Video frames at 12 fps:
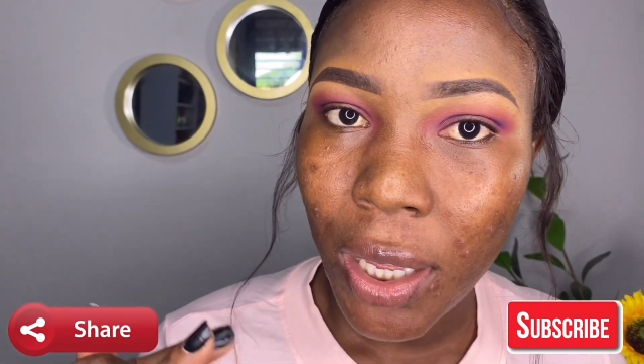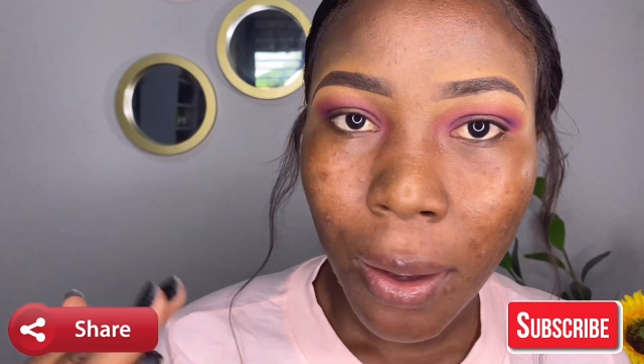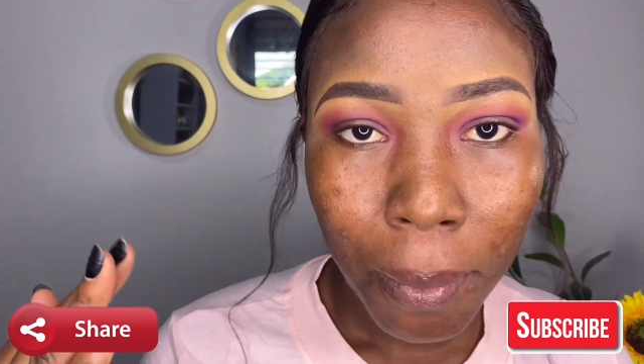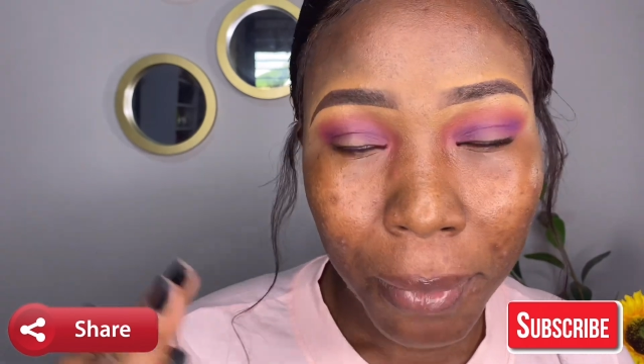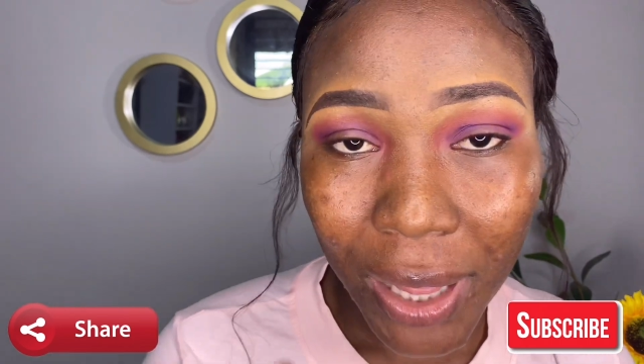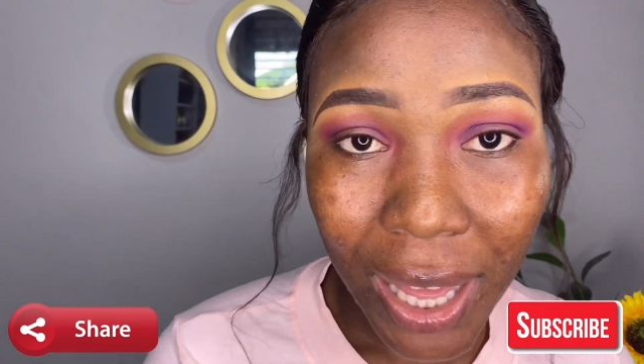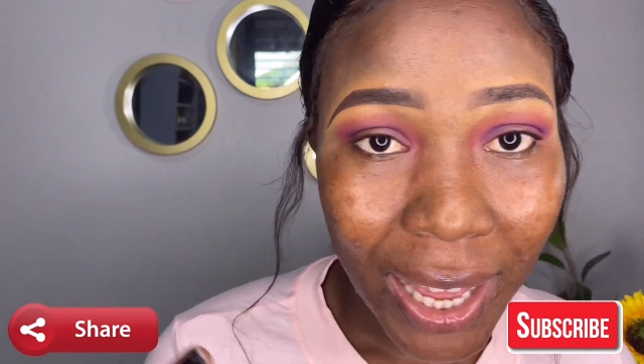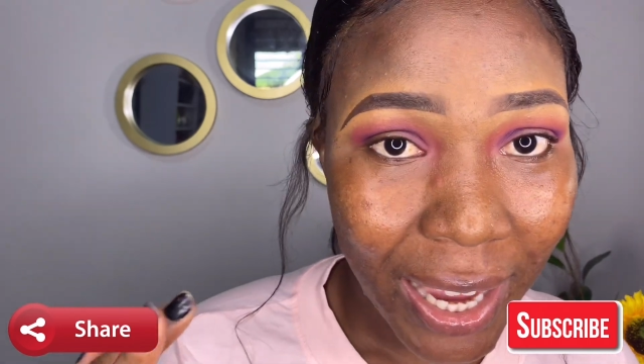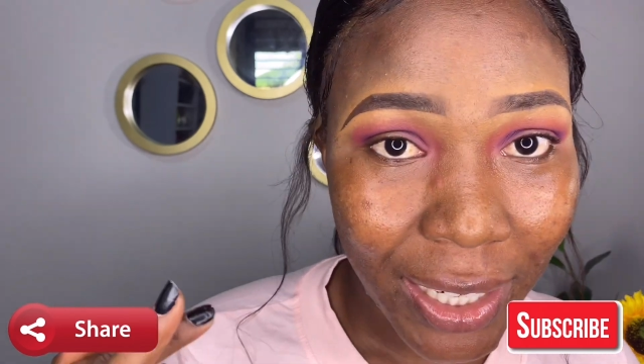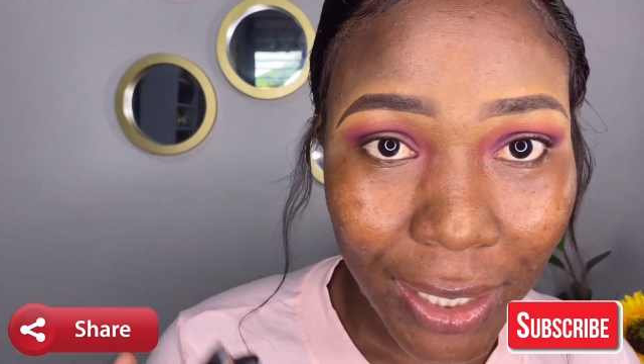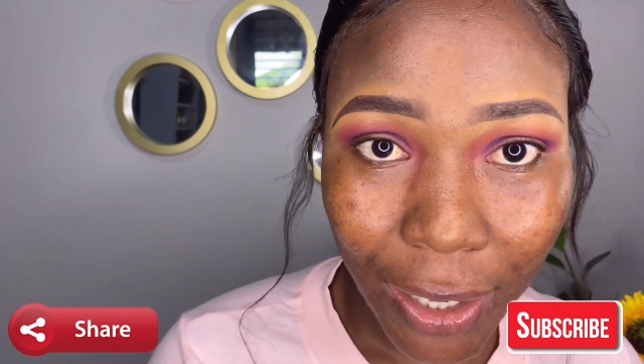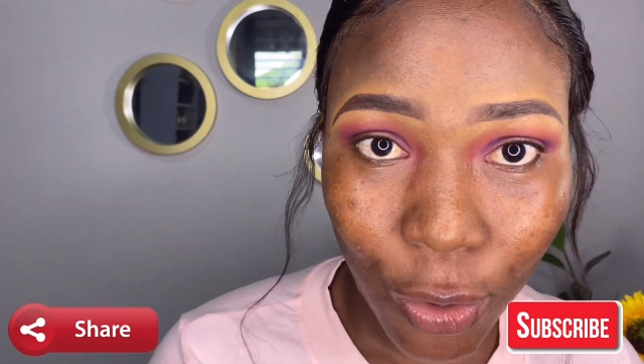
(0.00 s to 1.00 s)
black
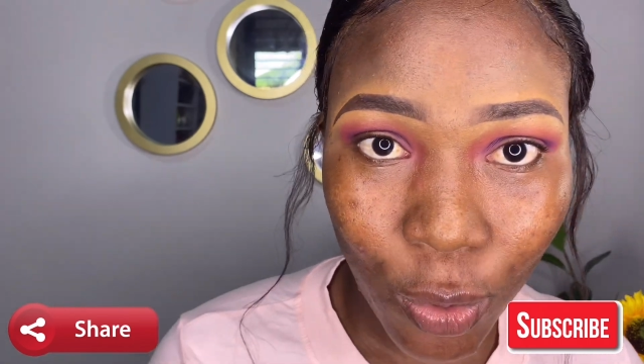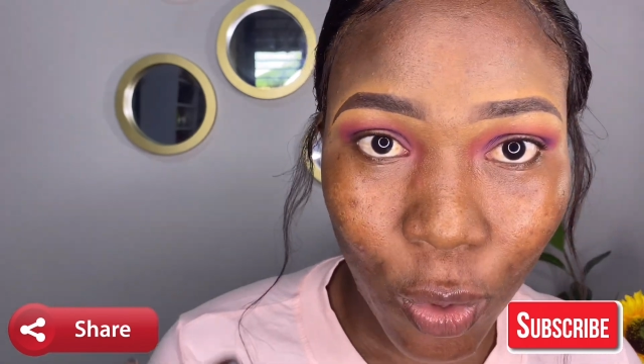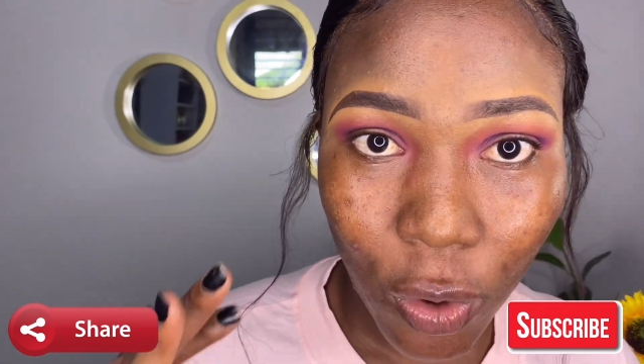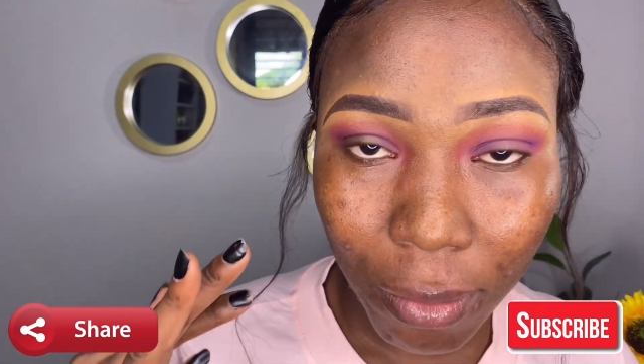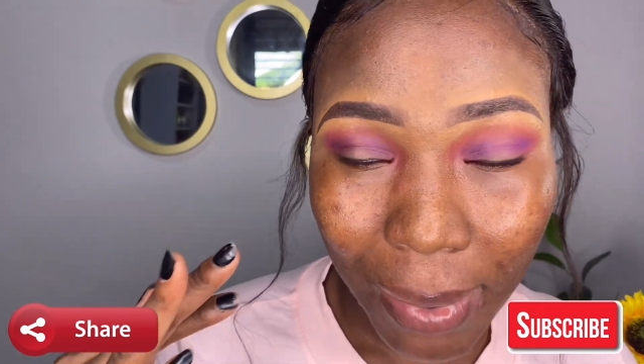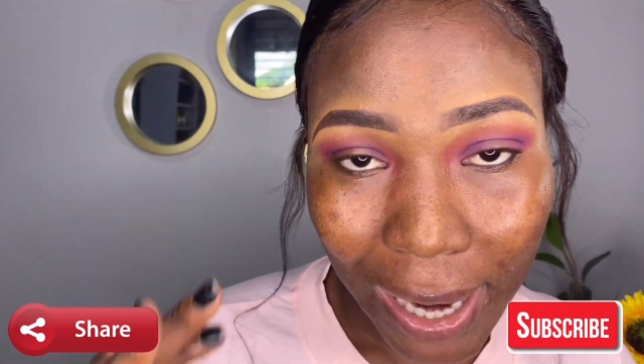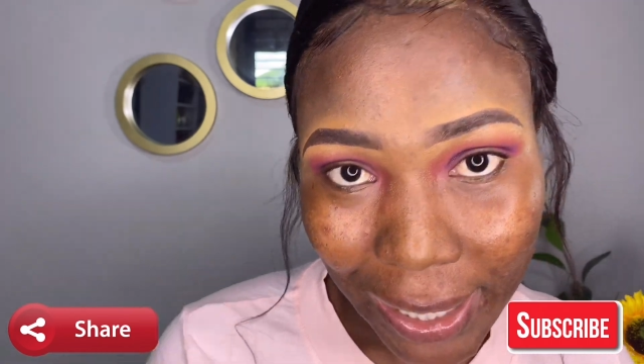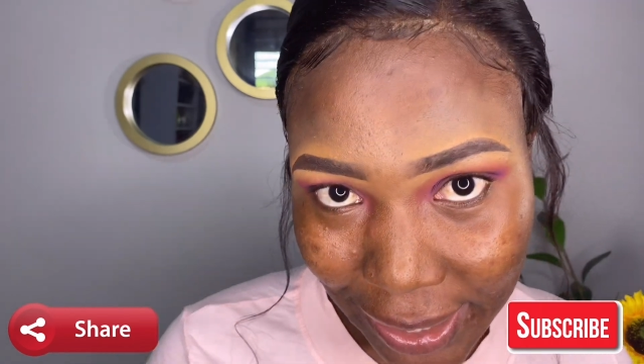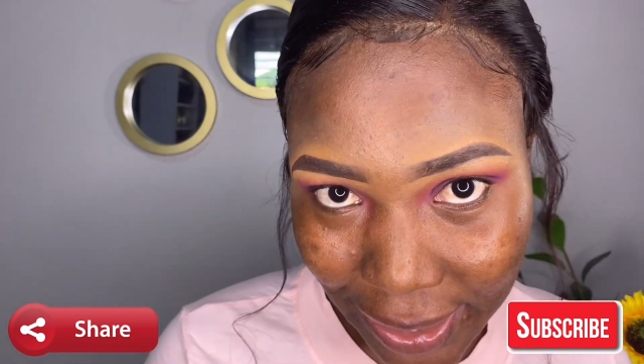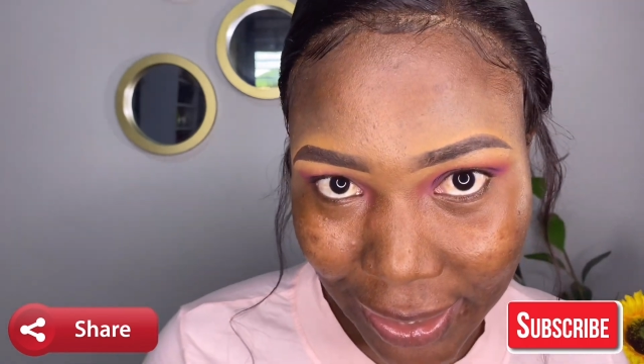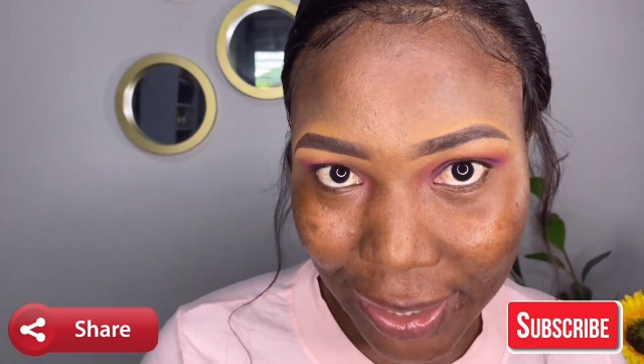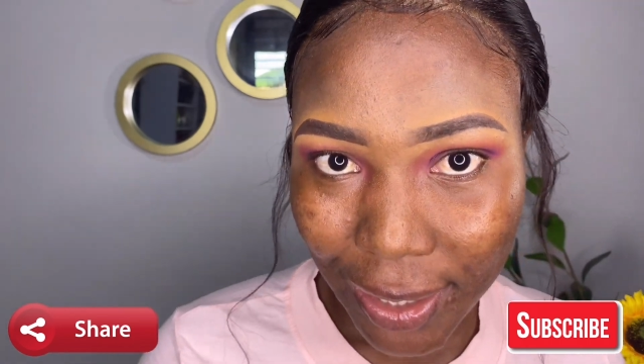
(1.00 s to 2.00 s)
eyeshadow on my lid.
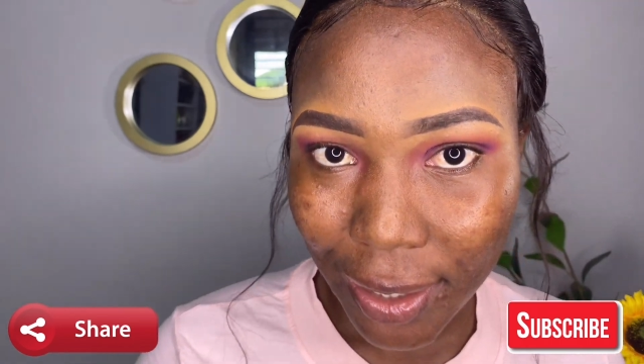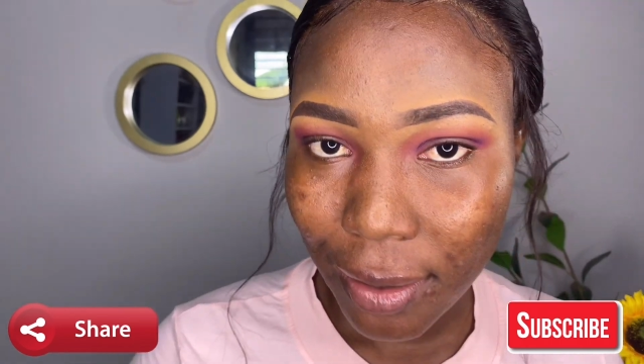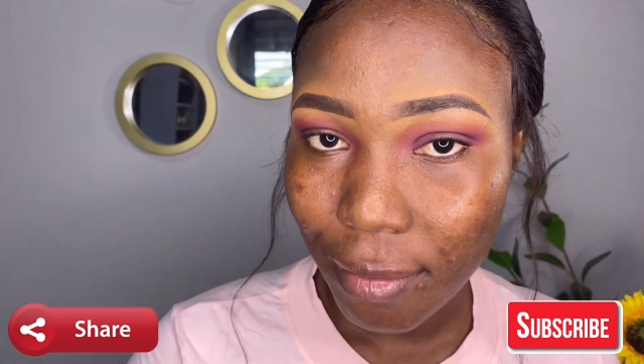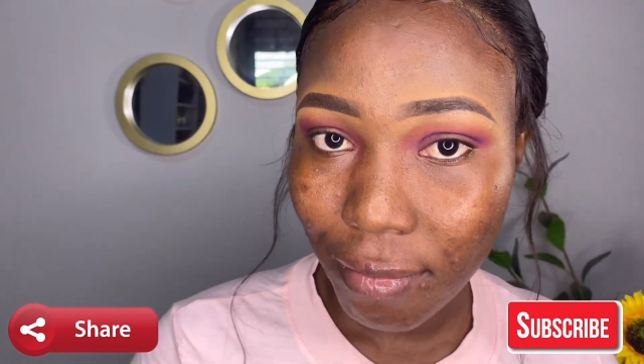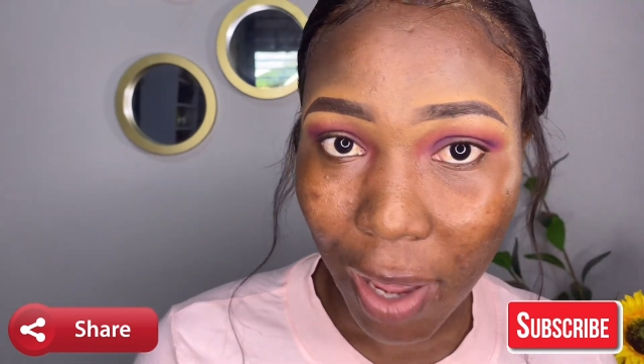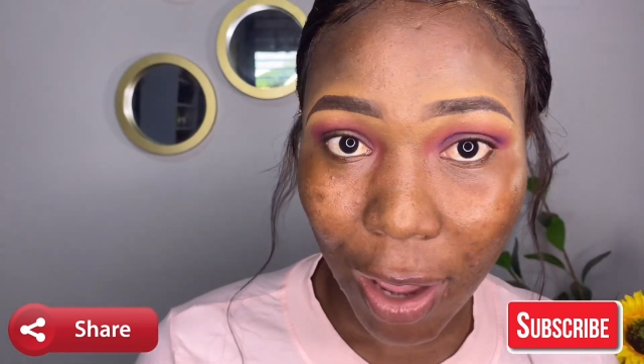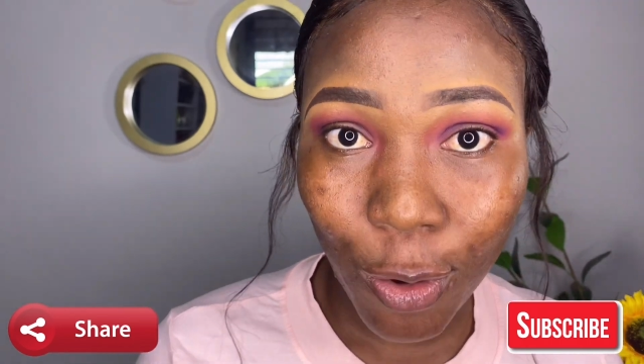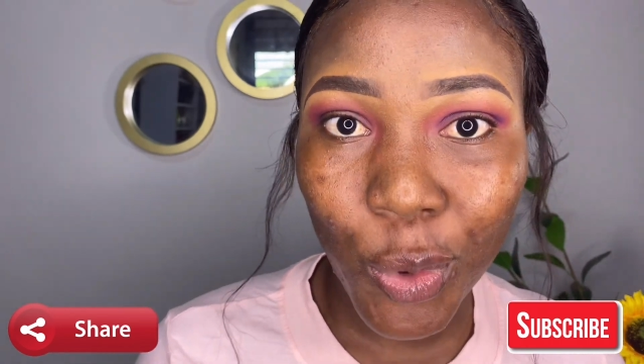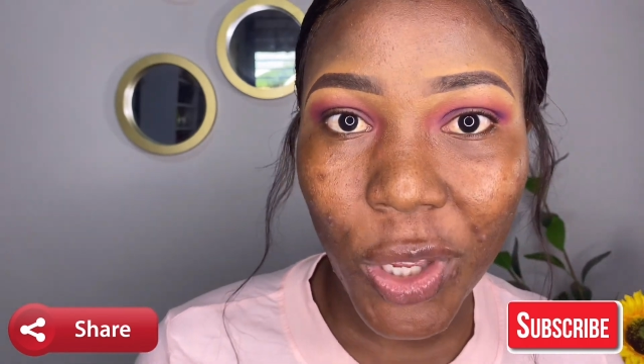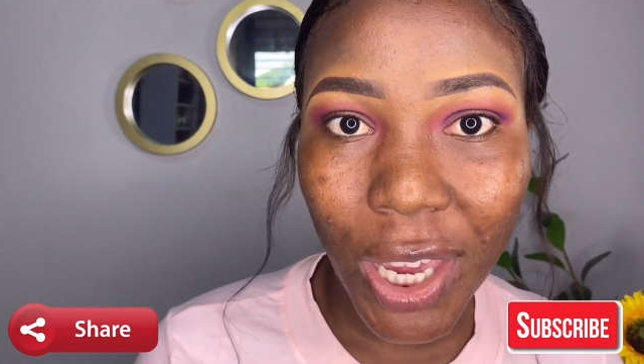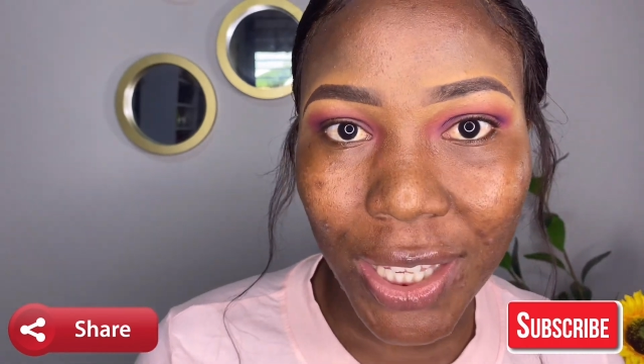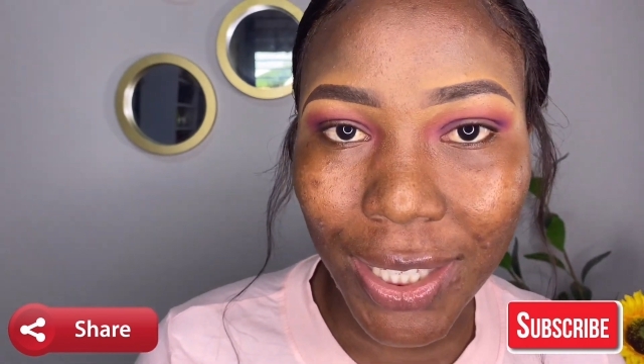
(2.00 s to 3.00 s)
I hope you
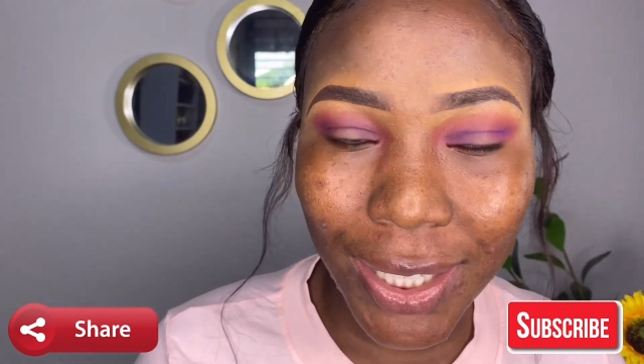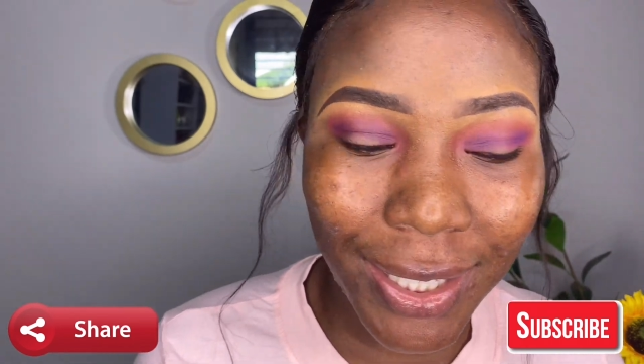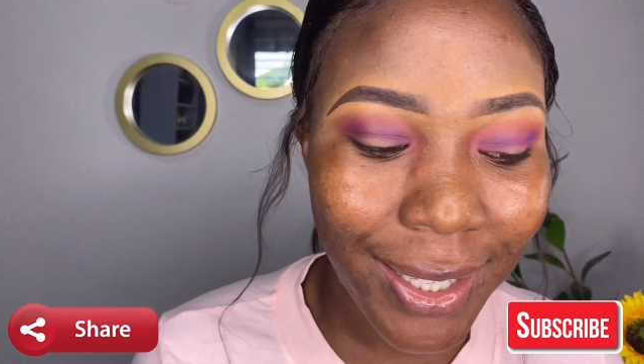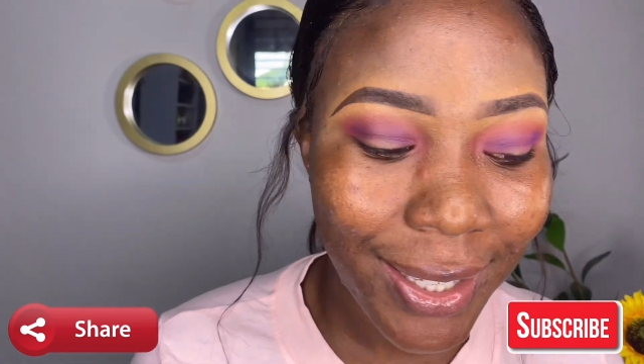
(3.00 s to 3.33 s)
get it.